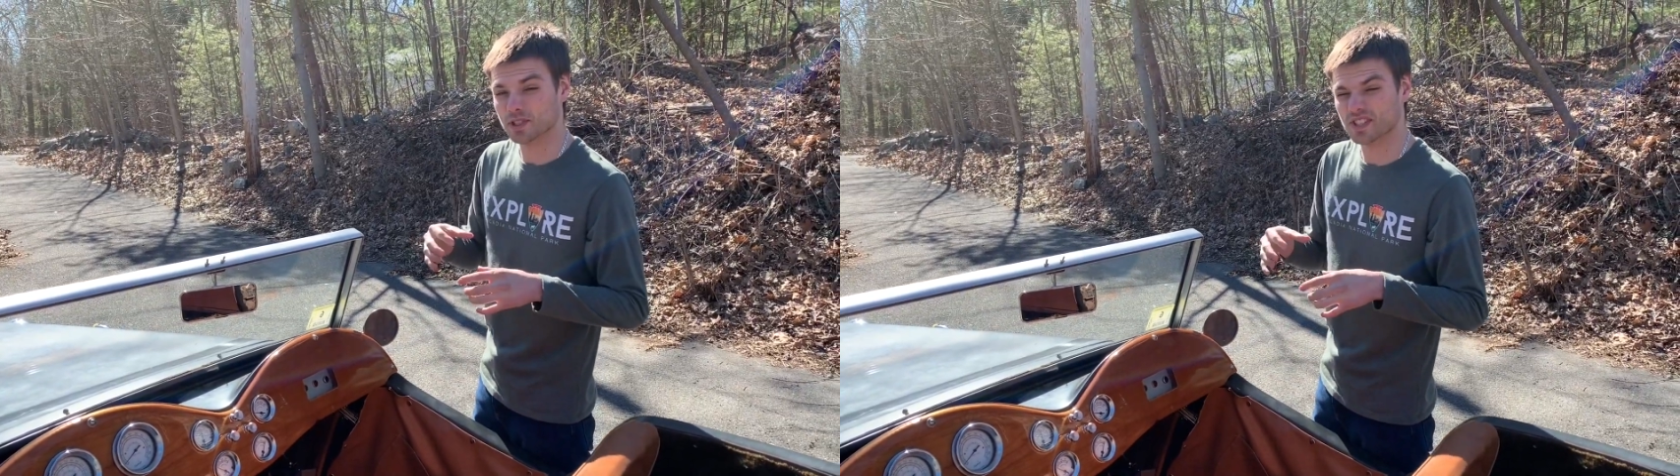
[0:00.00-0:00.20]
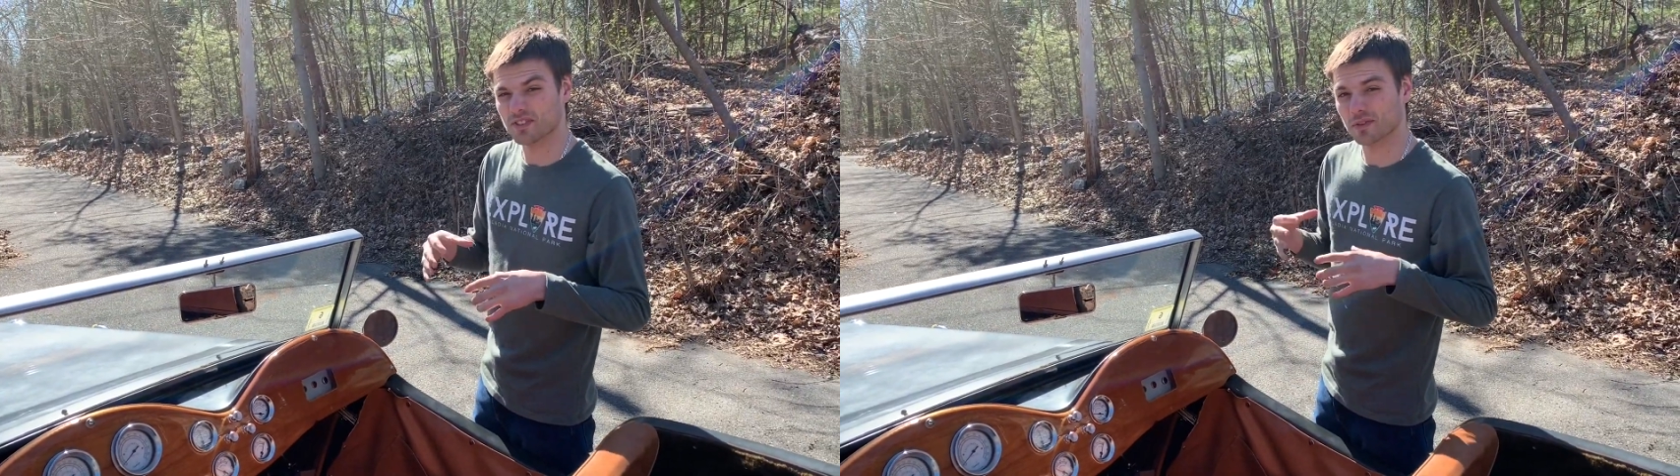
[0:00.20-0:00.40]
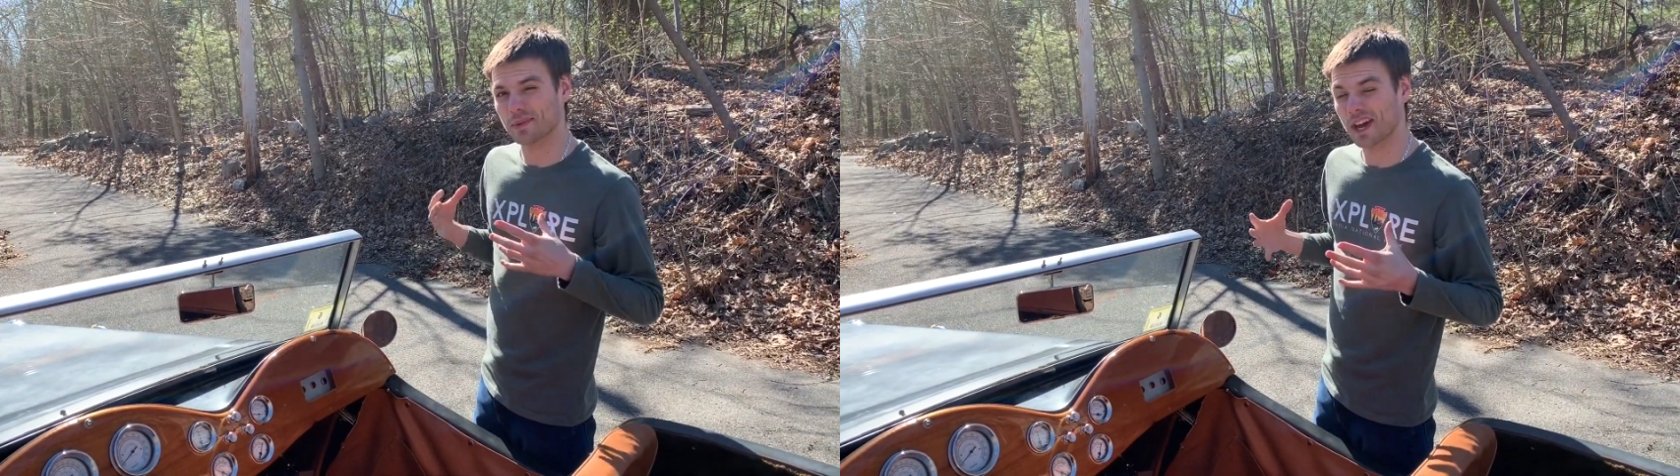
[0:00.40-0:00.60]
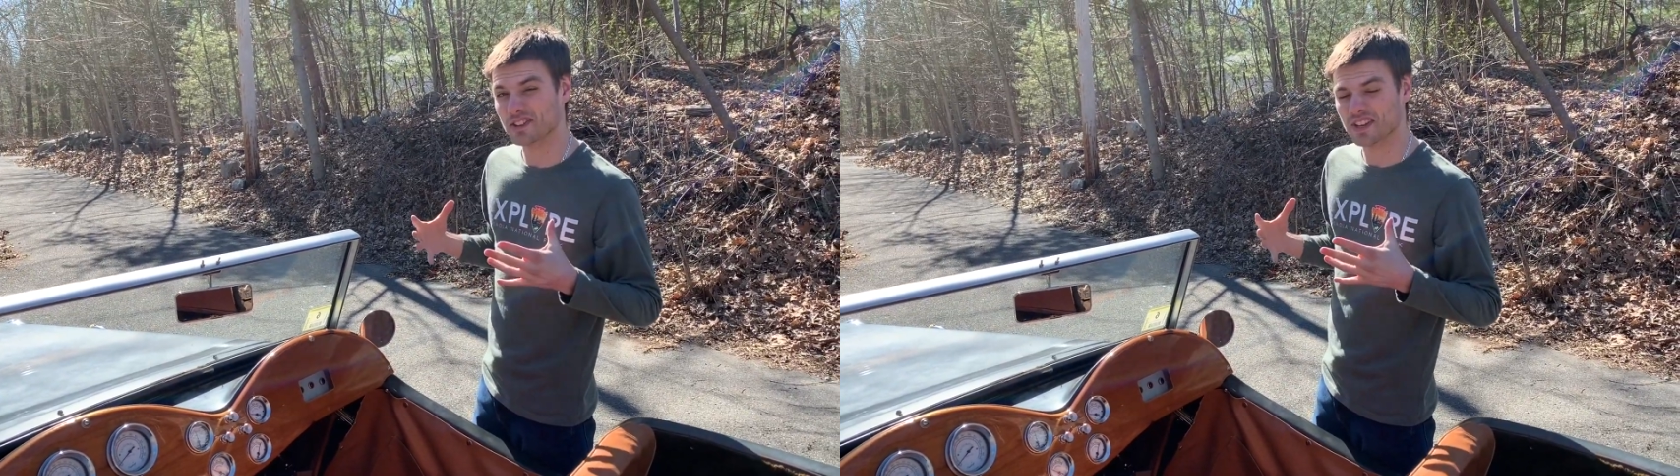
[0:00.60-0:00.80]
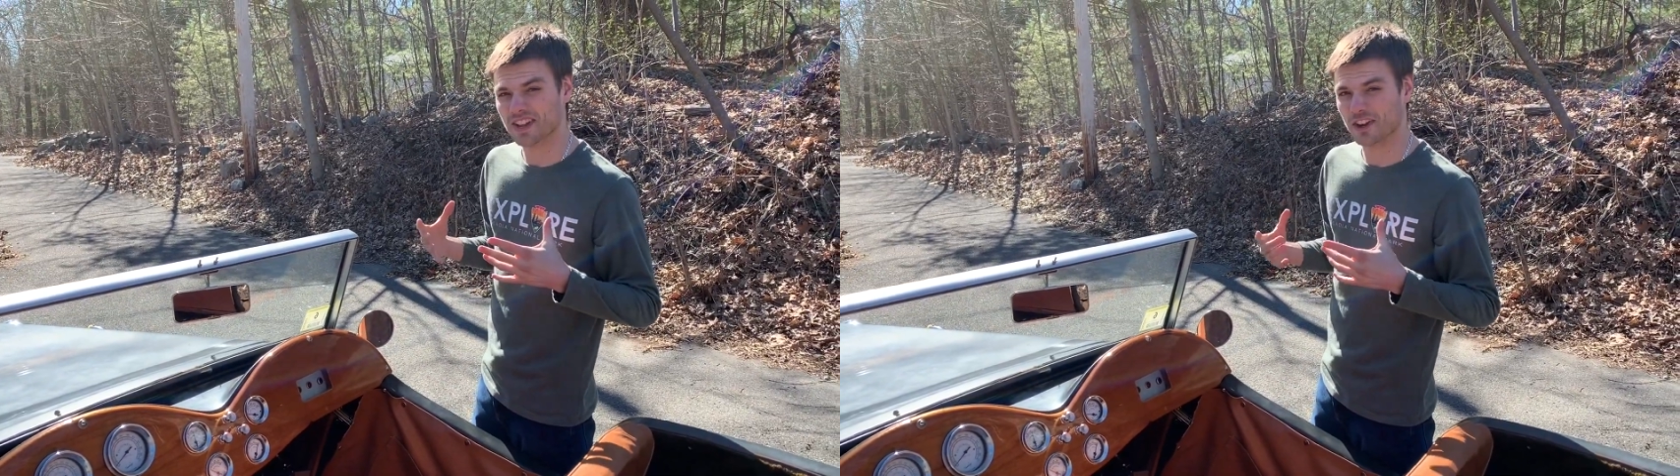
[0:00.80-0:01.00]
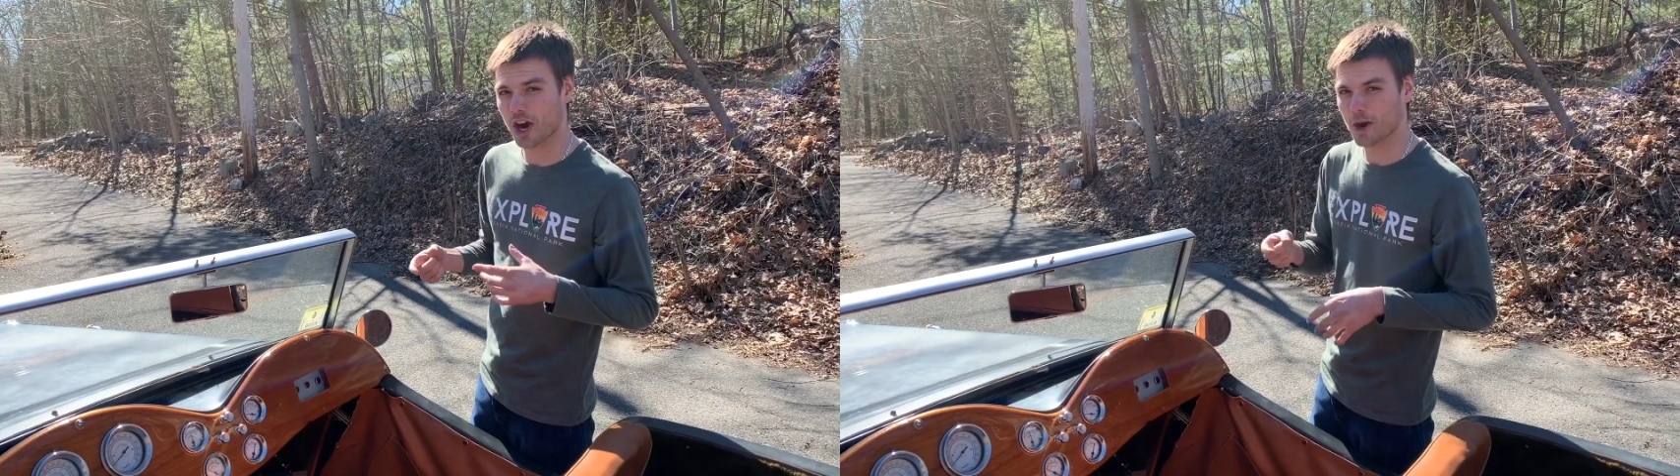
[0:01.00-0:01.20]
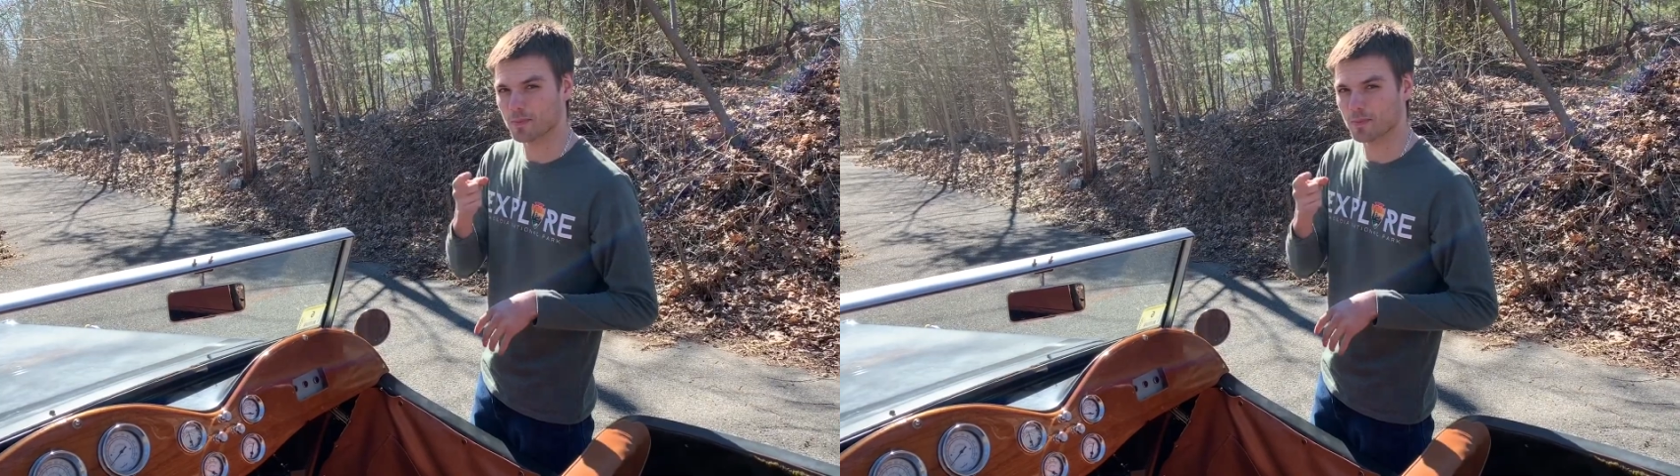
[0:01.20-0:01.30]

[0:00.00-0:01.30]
see from the outside of the car,